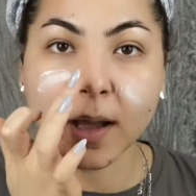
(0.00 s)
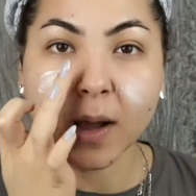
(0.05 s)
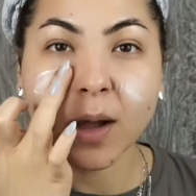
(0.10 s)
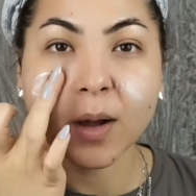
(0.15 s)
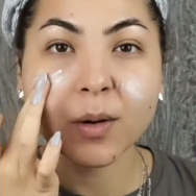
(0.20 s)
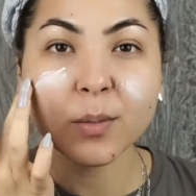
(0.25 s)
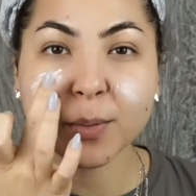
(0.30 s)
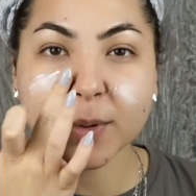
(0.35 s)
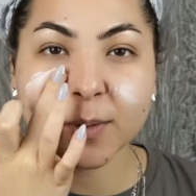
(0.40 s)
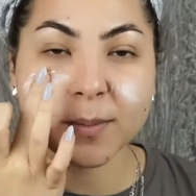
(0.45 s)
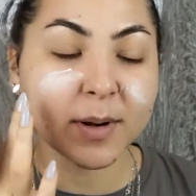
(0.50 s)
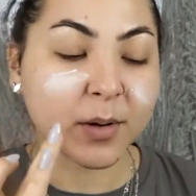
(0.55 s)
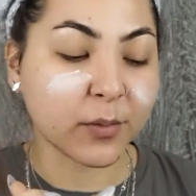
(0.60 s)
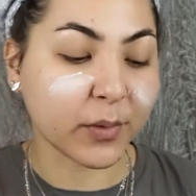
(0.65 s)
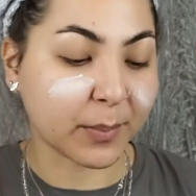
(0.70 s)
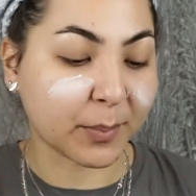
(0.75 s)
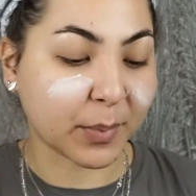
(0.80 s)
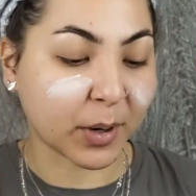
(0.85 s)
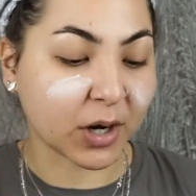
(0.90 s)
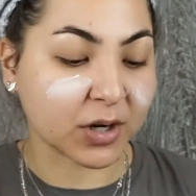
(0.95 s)
I'll probably
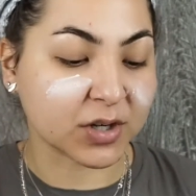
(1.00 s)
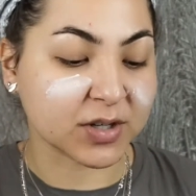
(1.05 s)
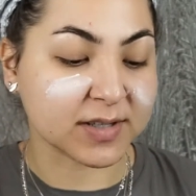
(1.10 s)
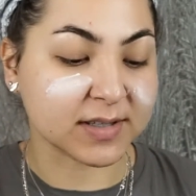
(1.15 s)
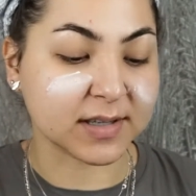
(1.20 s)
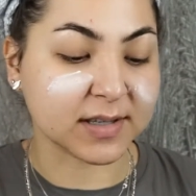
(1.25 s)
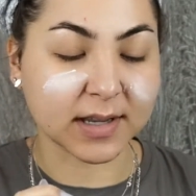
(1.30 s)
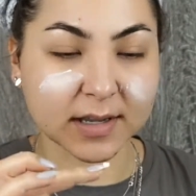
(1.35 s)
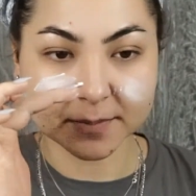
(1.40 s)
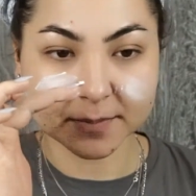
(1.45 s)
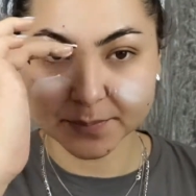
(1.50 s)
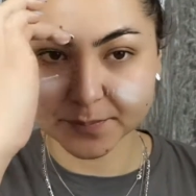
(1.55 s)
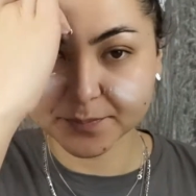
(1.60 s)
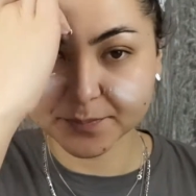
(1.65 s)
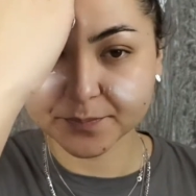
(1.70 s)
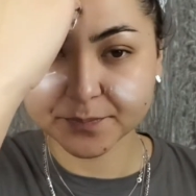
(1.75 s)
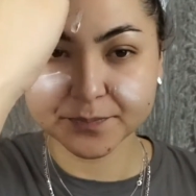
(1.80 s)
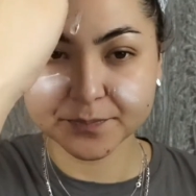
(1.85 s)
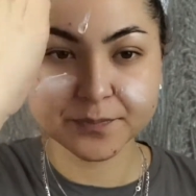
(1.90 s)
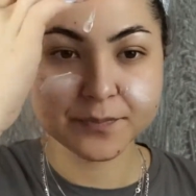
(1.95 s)
repurchase it
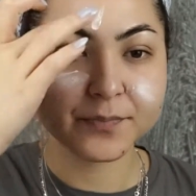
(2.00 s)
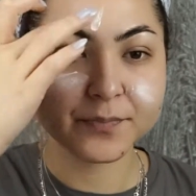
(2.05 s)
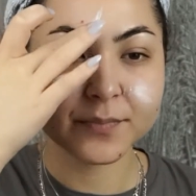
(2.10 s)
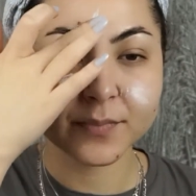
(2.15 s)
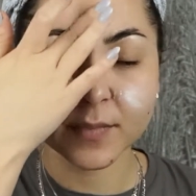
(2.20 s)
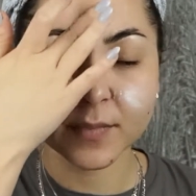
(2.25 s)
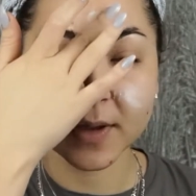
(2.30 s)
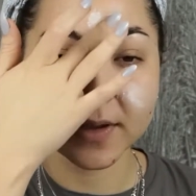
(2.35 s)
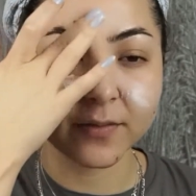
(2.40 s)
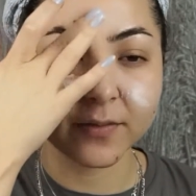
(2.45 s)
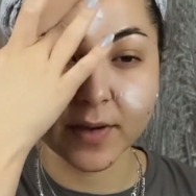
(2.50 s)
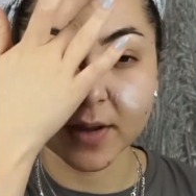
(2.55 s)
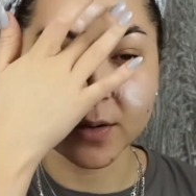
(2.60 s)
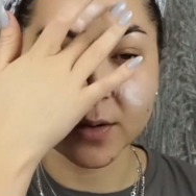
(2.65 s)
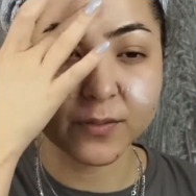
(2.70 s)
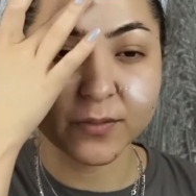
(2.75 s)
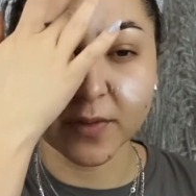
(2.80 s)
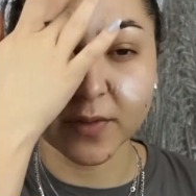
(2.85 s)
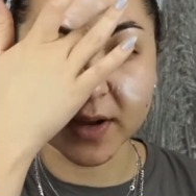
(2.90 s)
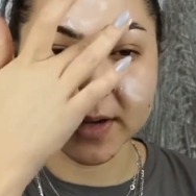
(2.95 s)
if I
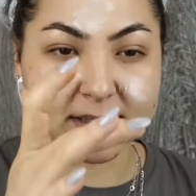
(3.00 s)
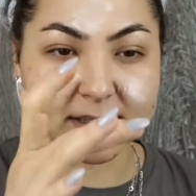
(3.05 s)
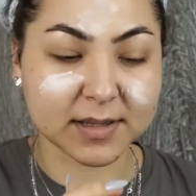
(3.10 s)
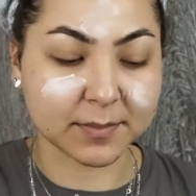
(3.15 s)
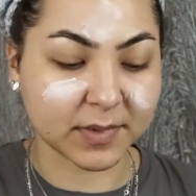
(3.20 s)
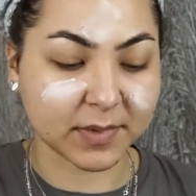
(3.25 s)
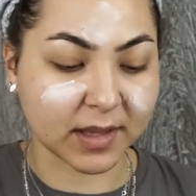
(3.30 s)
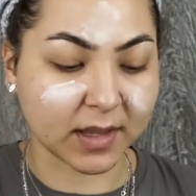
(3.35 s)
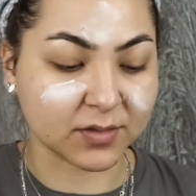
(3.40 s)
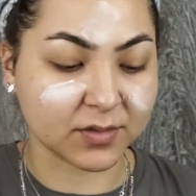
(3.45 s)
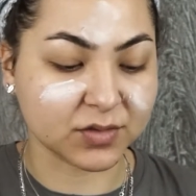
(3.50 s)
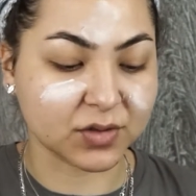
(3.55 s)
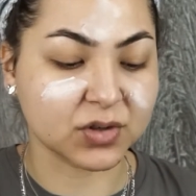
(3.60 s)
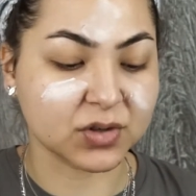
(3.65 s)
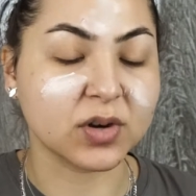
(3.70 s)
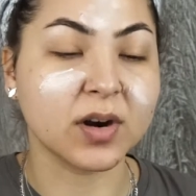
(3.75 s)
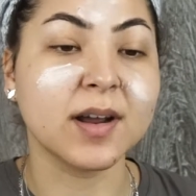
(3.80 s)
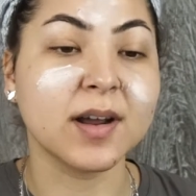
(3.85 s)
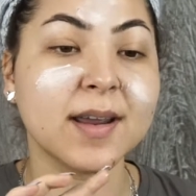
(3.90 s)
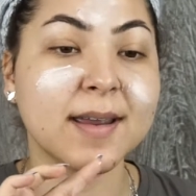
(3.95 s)
don't find something else to
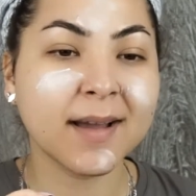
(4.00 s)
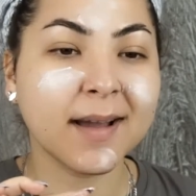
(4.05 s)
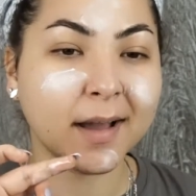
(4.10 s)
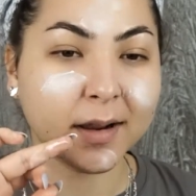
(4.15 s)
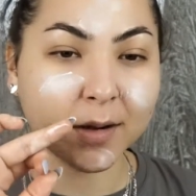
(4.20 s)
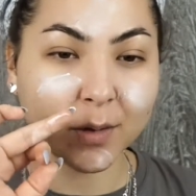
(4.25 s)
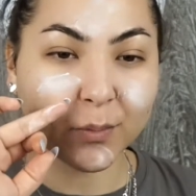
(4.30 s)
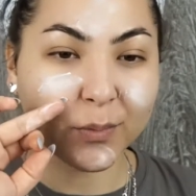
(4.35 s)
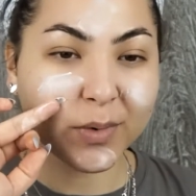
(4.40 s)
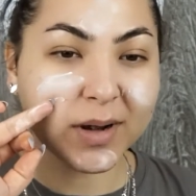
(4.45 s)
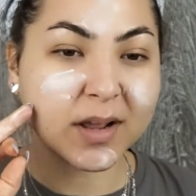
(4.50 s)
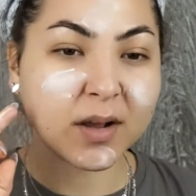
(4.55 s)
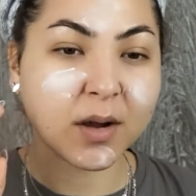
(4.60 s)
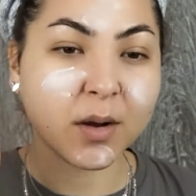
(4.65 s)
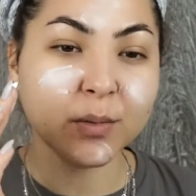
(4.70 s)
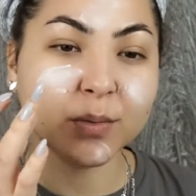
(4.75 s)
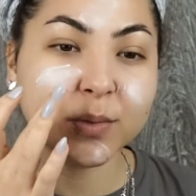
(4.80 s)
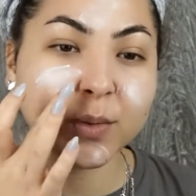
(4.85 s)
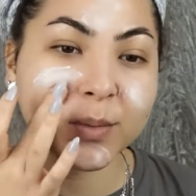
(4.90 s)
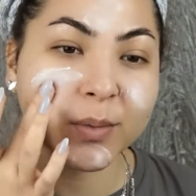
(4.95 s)
try. I don't really
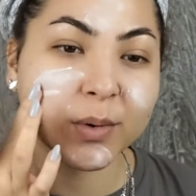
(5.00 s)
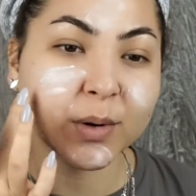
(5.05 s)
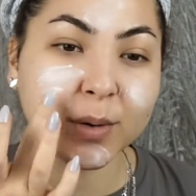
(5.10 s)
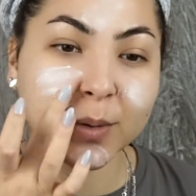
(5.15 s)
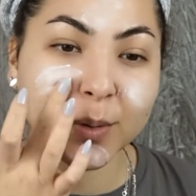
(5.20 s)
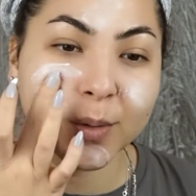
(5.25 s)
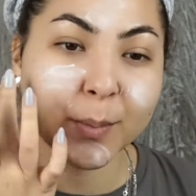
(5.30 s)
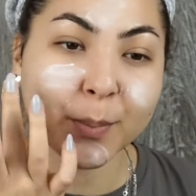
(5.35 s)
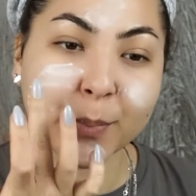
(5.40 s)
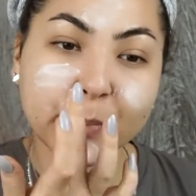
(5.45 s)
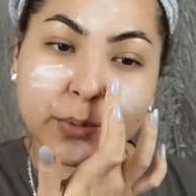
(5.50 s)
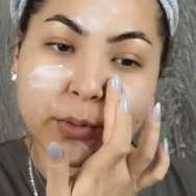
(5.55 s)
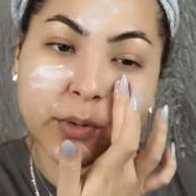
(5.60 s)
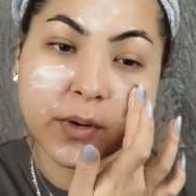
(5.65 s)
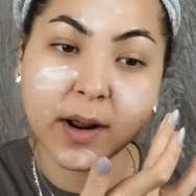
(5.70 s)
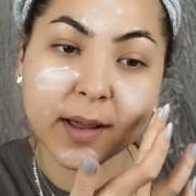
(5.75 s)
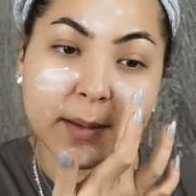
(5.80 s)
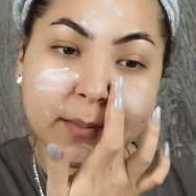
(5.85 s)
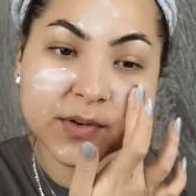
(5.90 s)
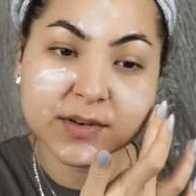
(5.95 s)
go through
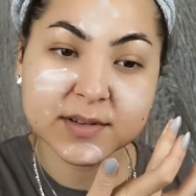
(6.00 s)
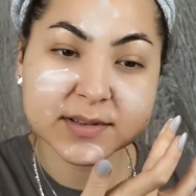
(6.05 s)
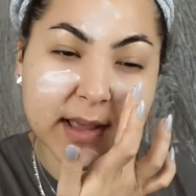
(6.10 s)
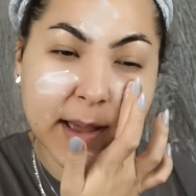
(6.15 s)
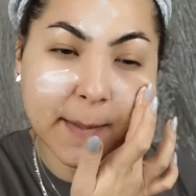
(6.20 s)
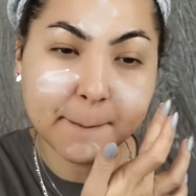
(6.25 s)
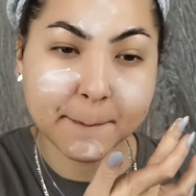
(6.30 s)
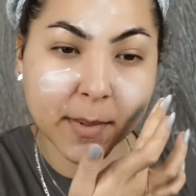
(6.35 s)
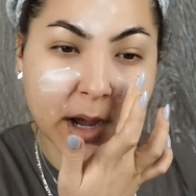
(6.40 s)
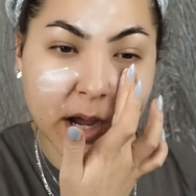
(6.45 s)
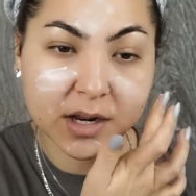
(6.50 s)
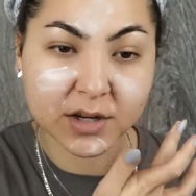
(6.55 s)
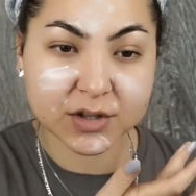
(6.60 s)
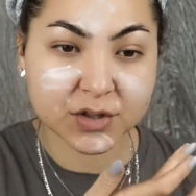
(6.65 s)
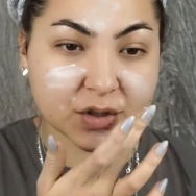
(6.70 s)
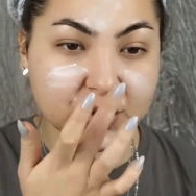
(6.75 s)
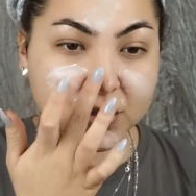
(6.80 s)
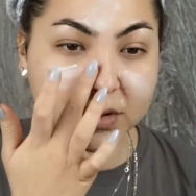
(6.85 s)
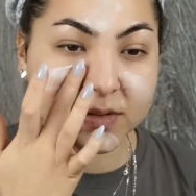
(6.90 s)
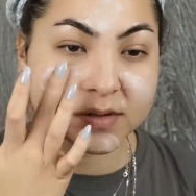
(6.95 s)
primers that
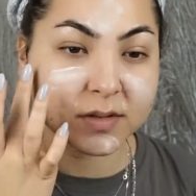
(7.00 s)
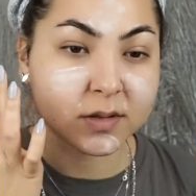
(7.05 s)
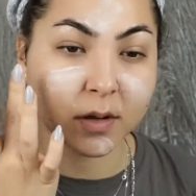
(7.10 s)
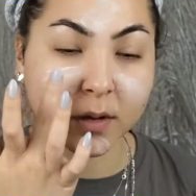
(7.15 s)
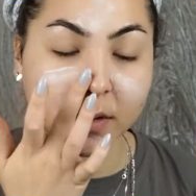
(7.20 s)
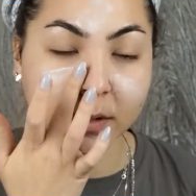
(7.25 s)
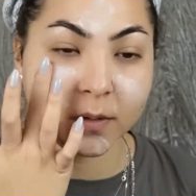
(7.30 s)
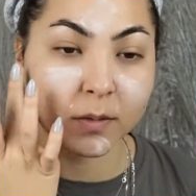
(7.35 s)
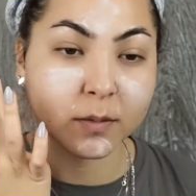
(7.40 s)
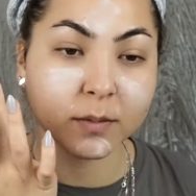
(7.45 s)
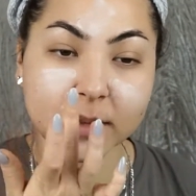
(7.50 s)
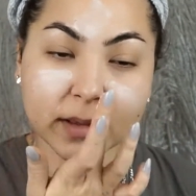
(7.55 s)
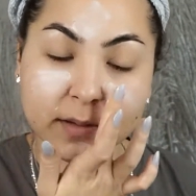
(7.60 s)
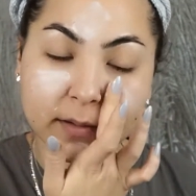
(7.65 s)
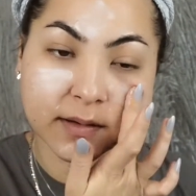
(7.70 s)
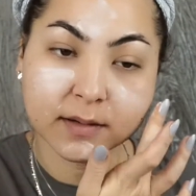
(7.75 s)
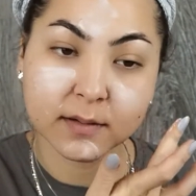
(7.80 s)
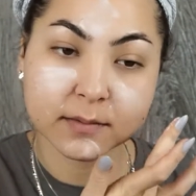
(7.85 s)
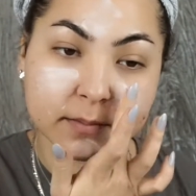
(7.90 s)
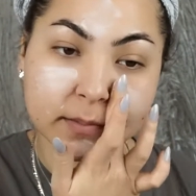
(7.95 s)
much, so
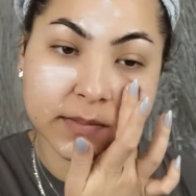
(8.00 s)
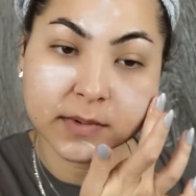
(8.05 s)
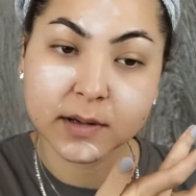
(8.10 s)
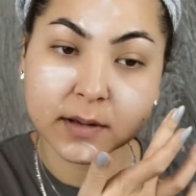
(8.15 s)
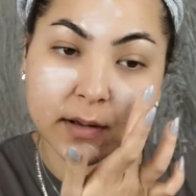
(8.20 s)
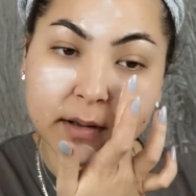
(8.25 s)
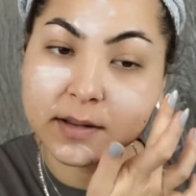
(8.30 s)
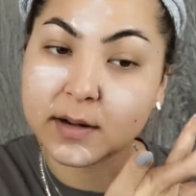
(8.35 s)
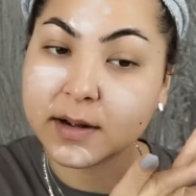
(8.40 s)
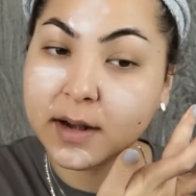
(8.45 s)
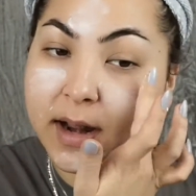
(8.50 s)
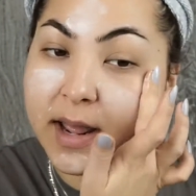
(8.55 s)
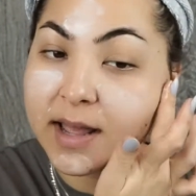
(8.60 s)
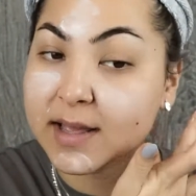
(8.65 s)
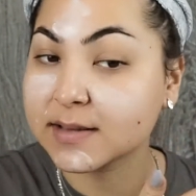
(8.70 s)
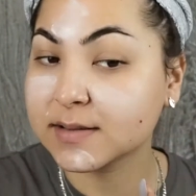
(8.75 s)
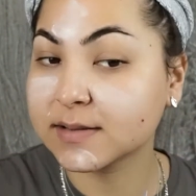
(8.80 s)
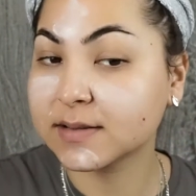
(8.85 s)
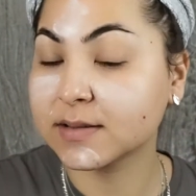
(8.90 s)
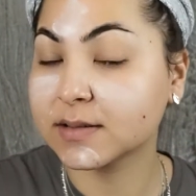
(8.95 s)

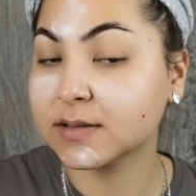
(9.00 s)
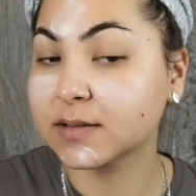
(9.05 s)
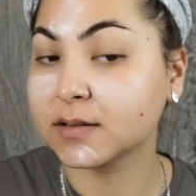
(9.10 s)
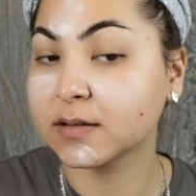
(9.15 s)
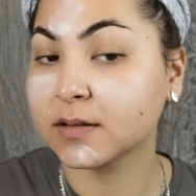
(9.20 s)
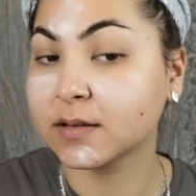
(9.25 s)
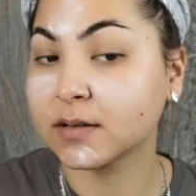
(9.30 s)
unless